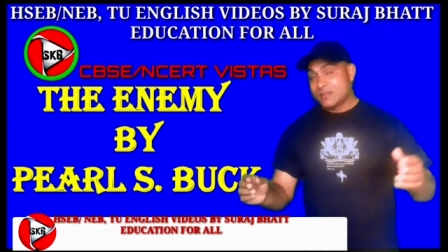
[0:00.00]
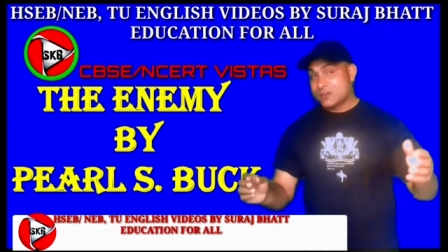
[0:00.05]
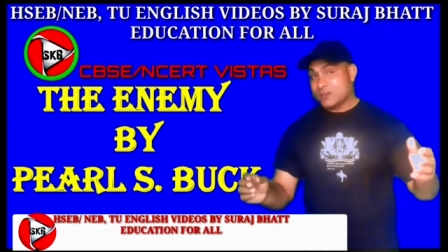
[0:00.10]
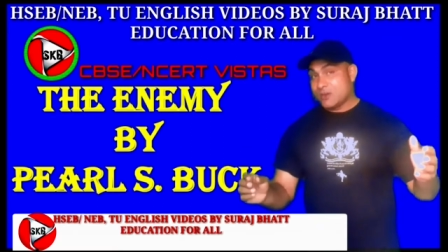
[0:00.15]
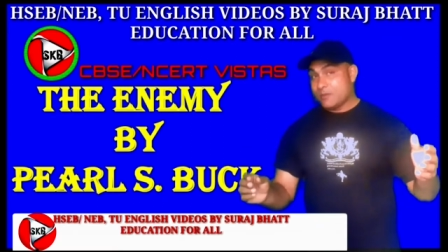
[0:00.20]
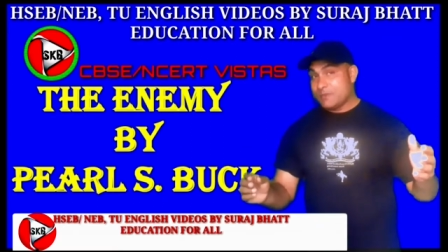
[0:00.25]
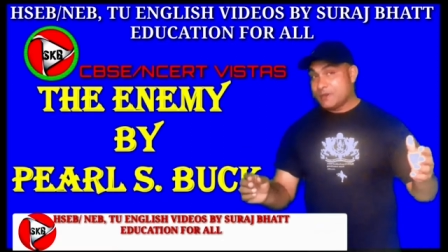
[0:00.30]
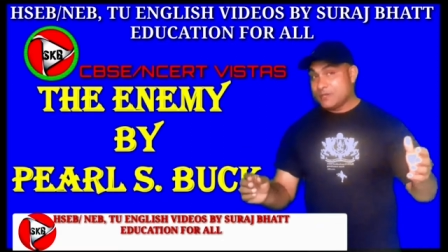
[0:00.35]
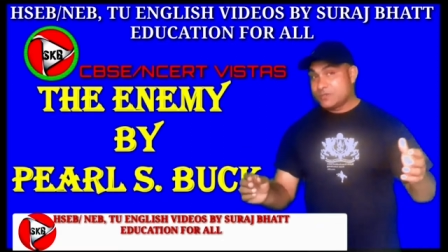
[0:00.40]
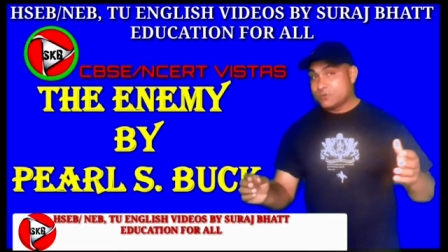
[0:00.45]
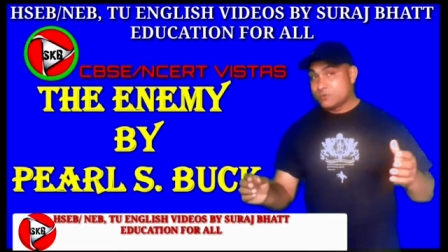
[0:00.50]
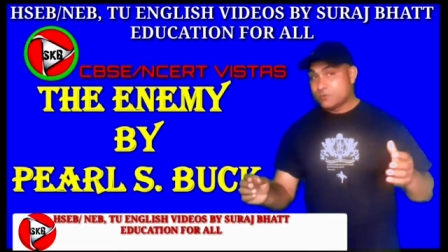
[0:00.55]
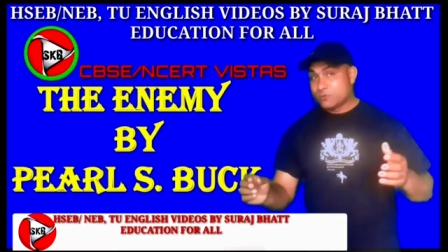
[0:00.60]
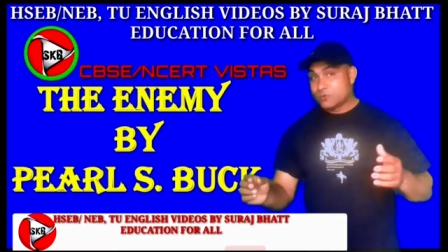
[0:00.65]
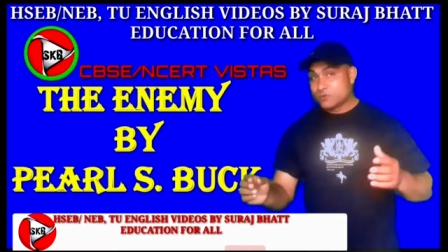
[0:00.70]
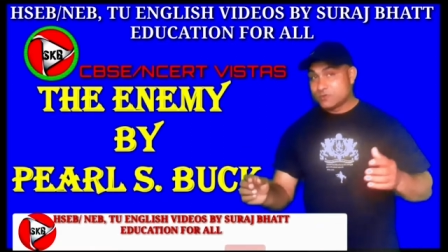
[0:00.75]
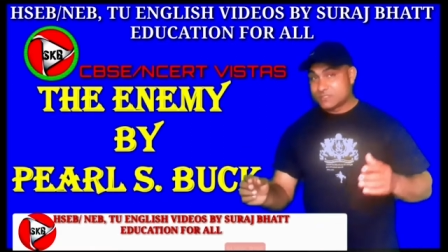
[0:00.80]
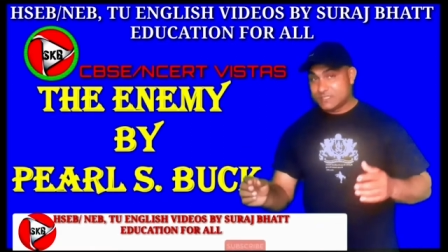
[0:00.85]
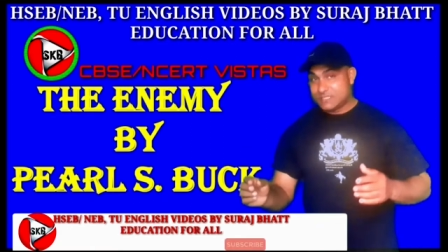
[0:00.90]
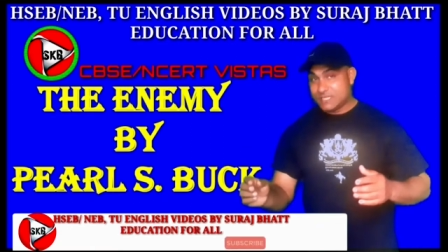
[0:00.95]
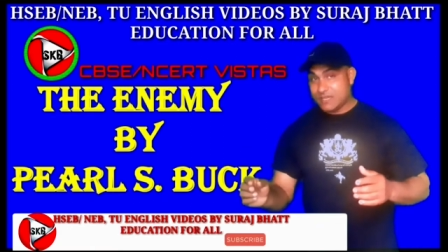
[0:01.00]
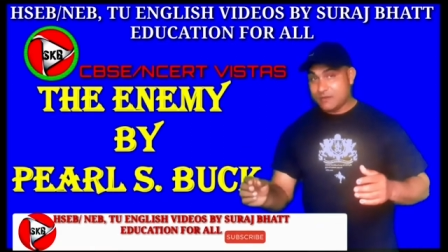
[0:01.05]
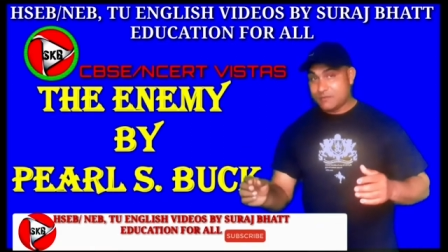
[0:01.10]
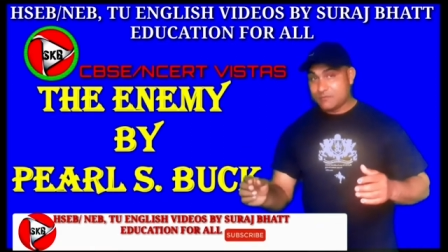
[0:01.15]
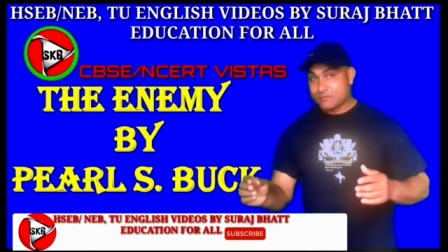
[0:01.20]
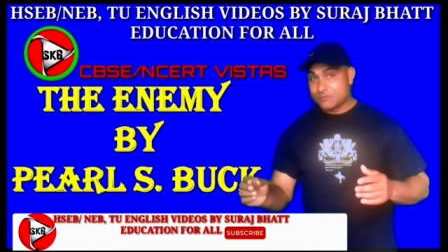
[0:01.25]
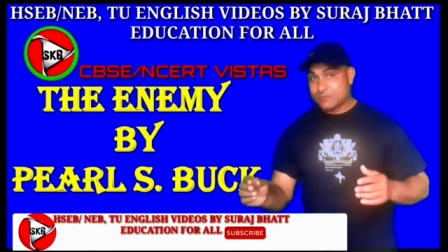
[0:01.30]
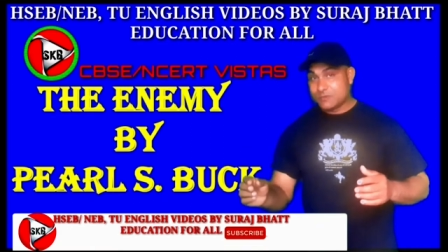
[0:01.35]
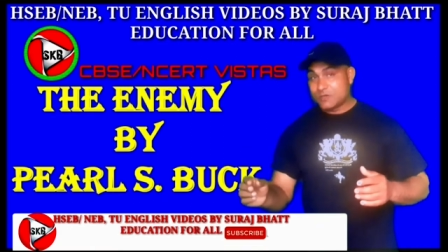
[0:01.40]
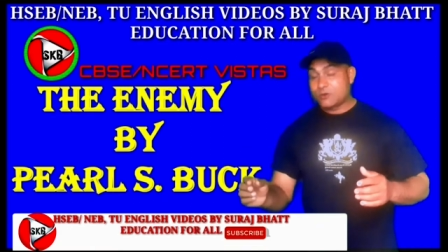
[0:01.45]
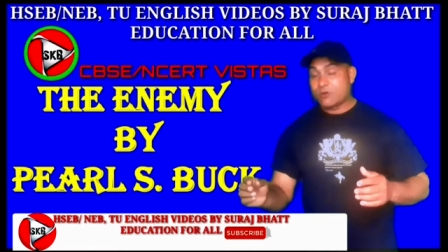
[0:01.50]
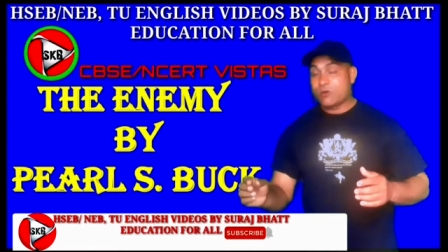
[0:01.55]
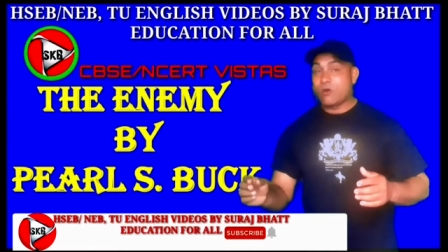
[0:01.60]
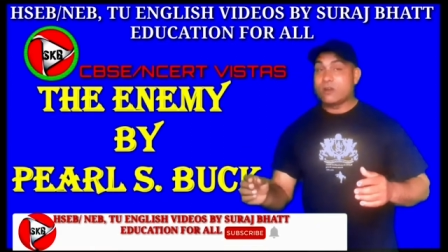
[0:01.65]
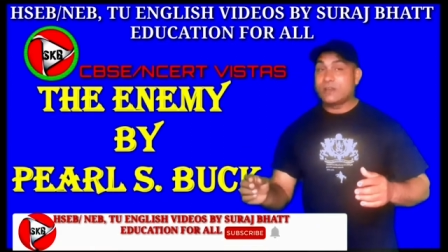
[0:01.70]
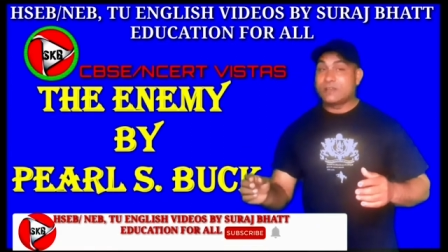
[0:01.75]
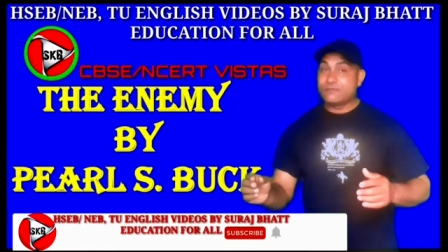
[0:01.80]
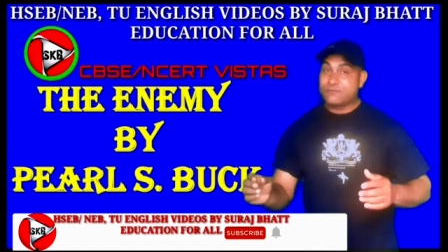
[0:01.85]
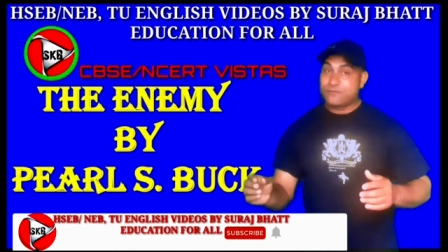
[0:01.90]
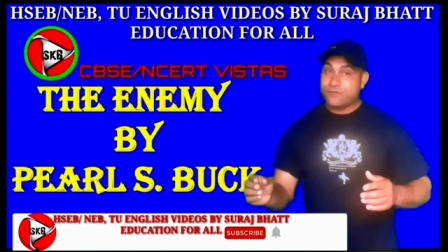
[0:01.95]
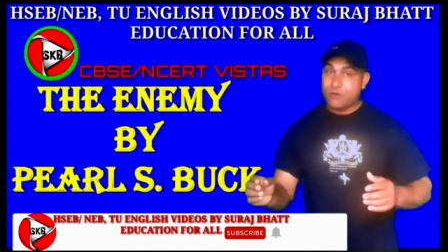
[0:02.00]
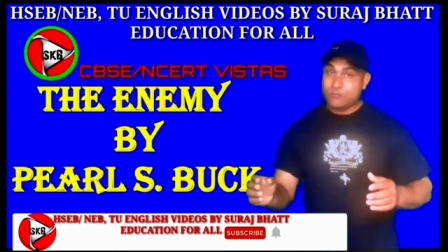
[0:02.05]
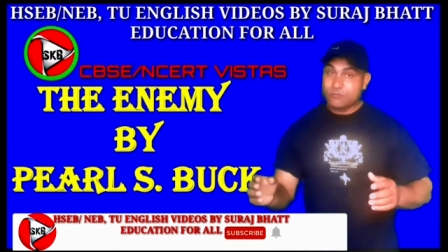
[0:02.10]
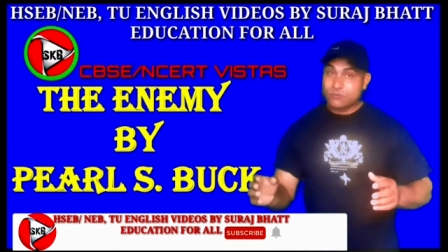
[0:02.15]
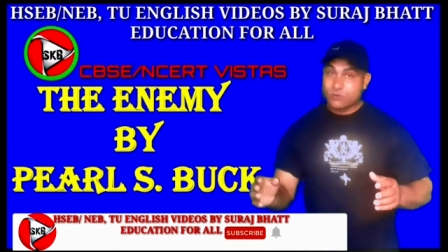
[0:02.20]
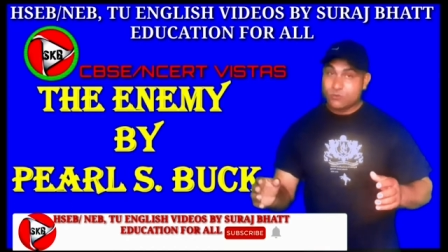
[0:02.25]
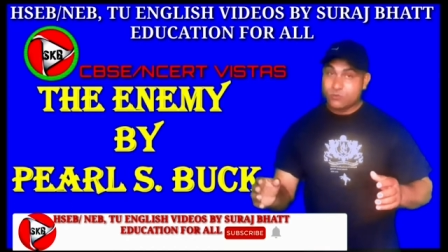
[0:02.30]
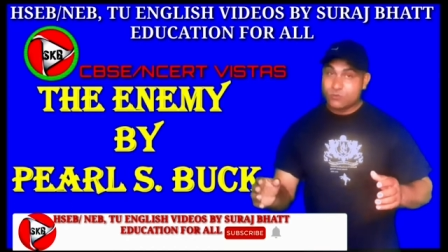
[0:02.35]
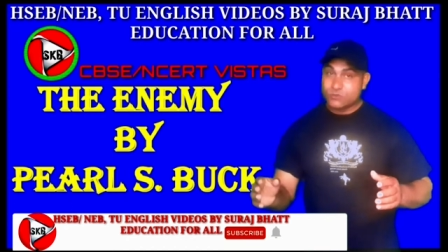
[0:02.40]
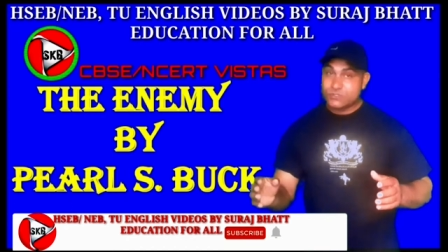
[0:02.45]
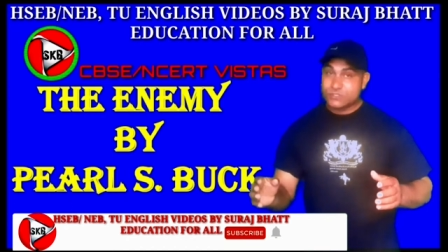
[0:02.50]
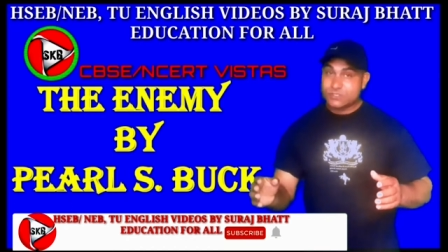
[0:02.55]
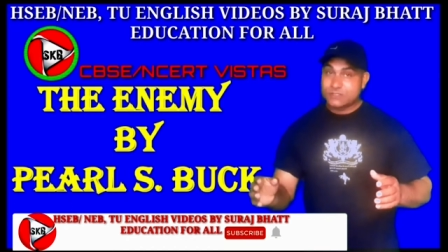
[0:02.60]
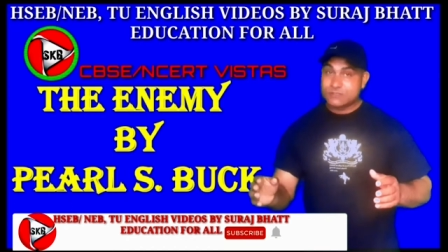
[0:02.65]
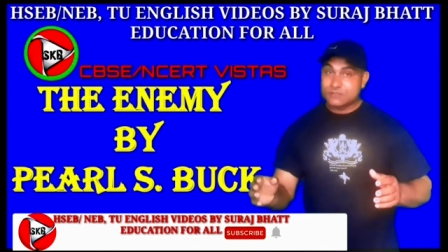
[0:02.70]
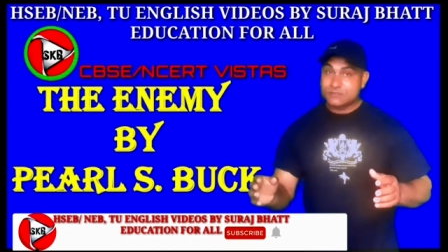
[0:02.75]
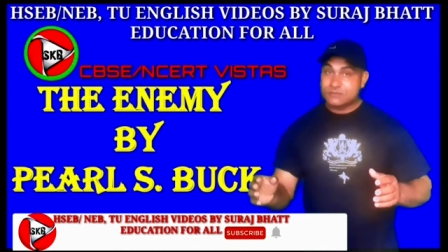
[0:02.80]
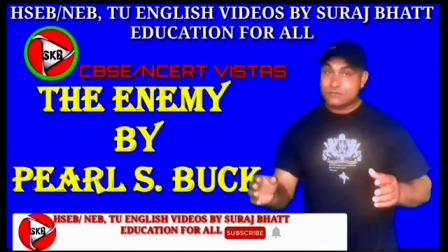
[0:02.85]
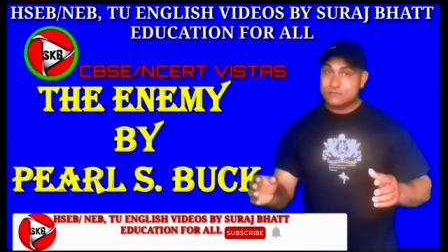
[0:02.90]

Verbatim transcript: coming towards them, crawling from the ocean.